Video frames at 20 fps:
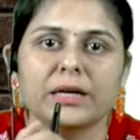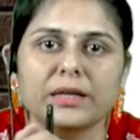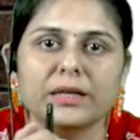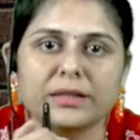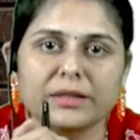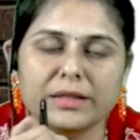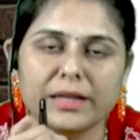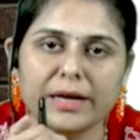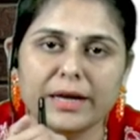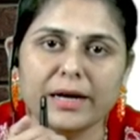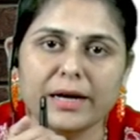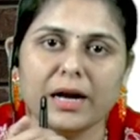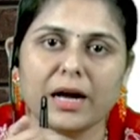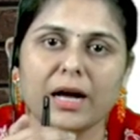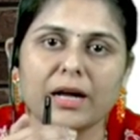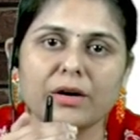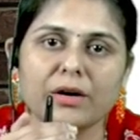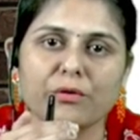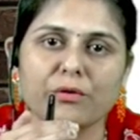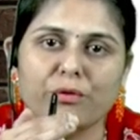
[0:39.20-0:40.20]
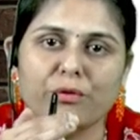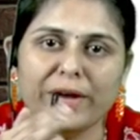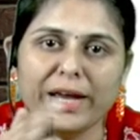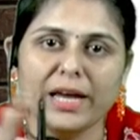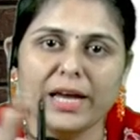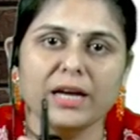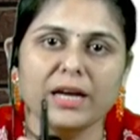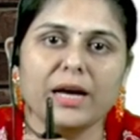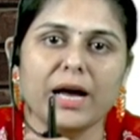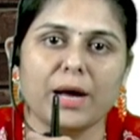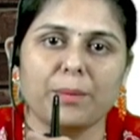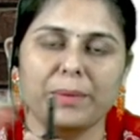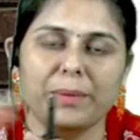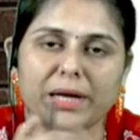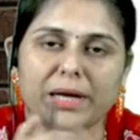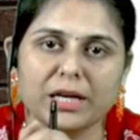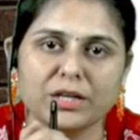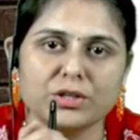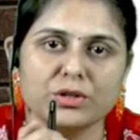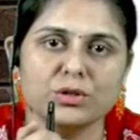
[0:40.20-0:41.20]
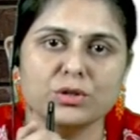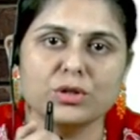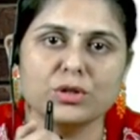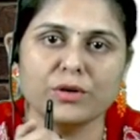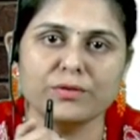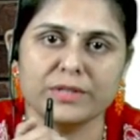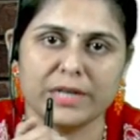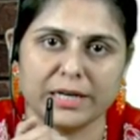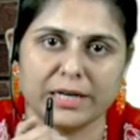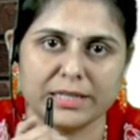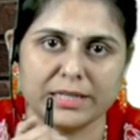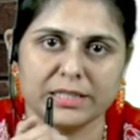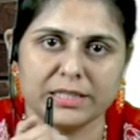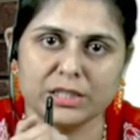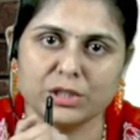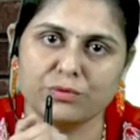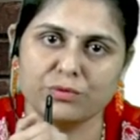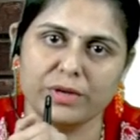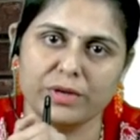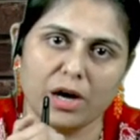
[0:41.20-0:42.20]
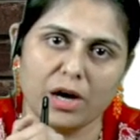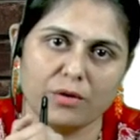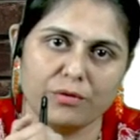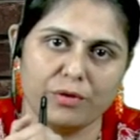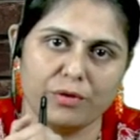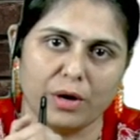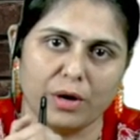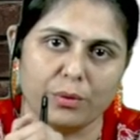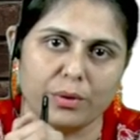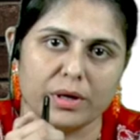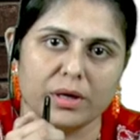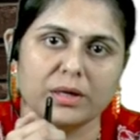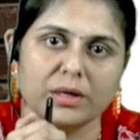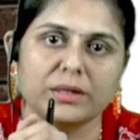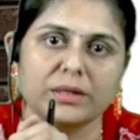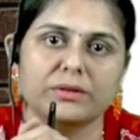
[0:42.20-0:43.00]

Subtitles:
There are vague applications of statistics we found